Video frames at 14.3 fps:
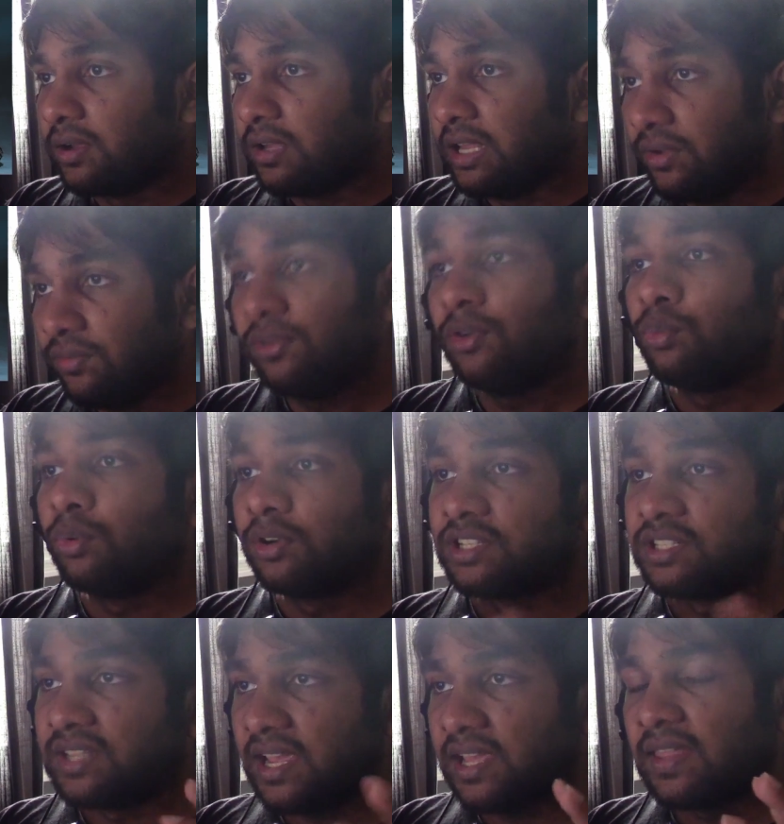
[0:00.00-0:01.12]
If you were to
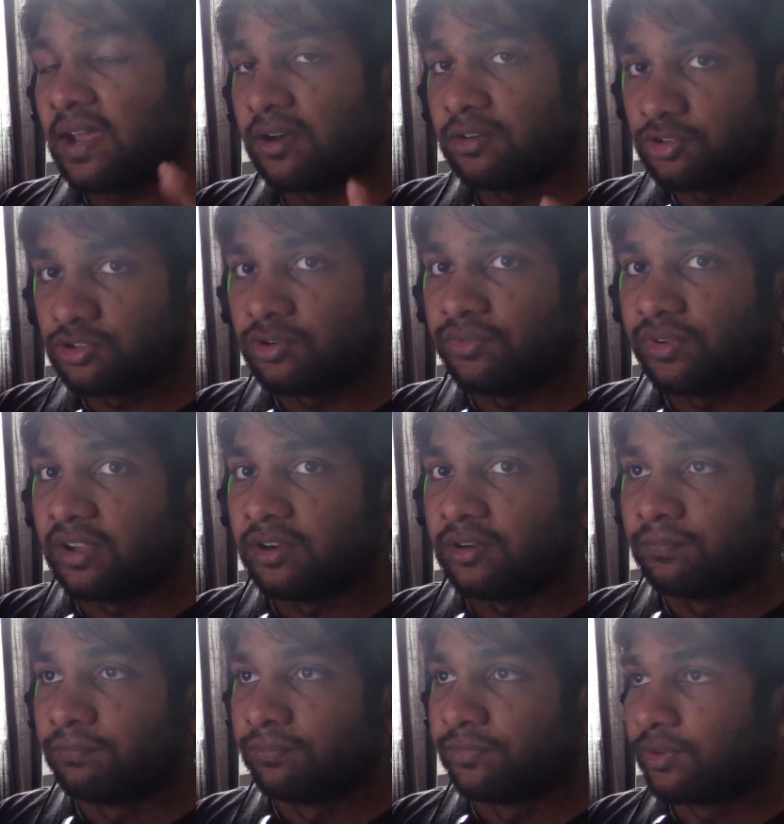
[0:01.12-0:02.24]
take that initial figure,
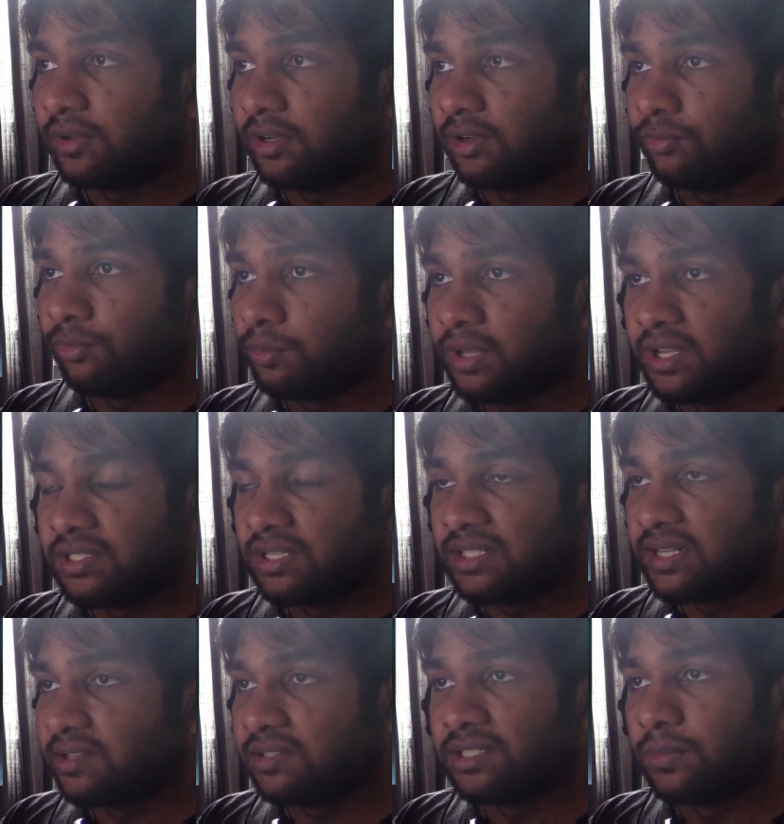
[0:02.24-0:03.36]
replace the
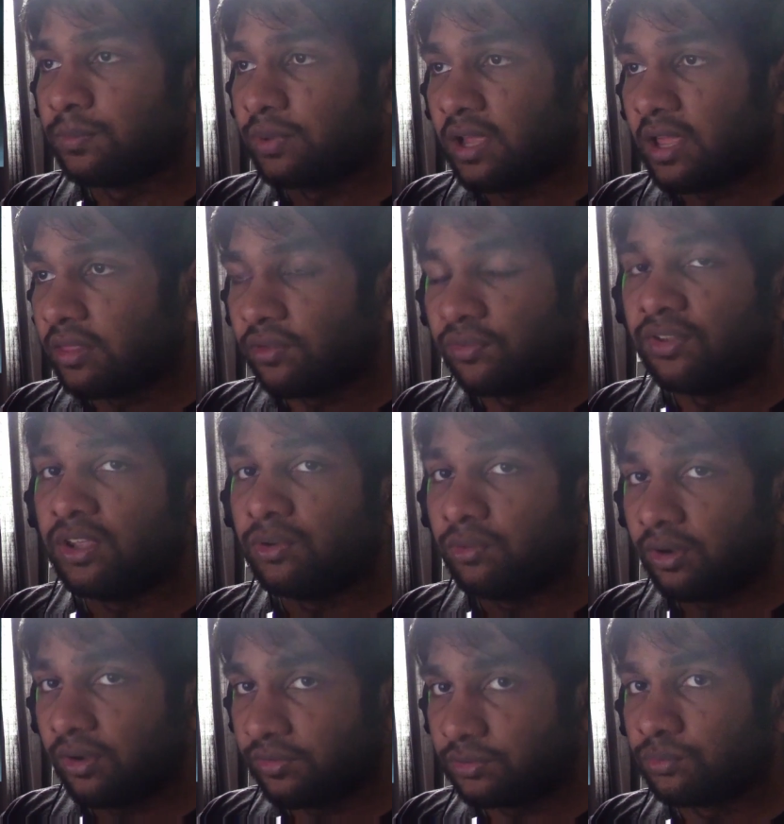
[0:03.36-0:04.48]
tail tip and the feet
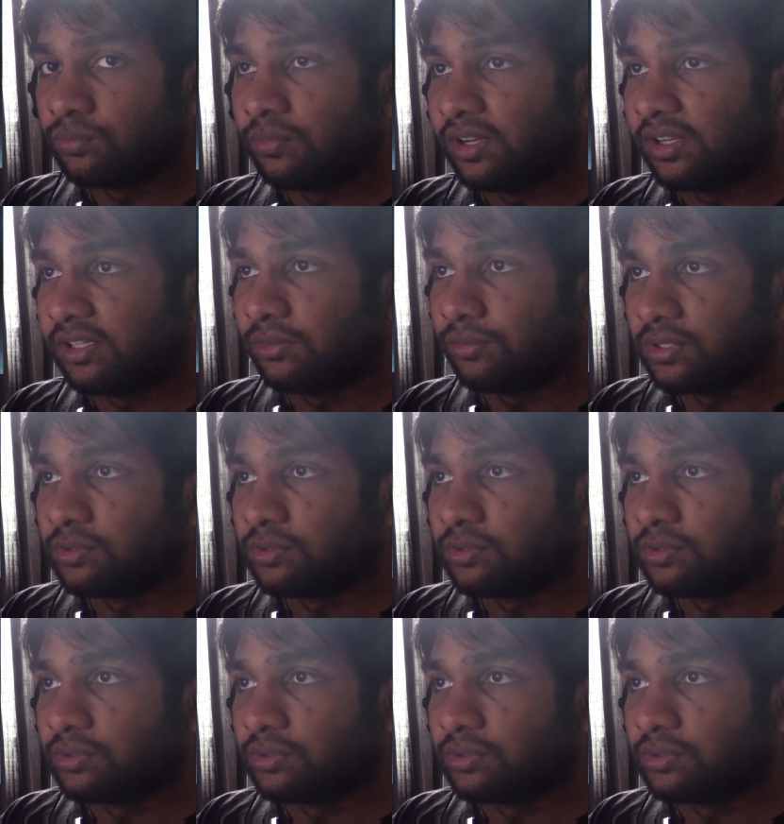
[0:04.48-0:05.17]
of with the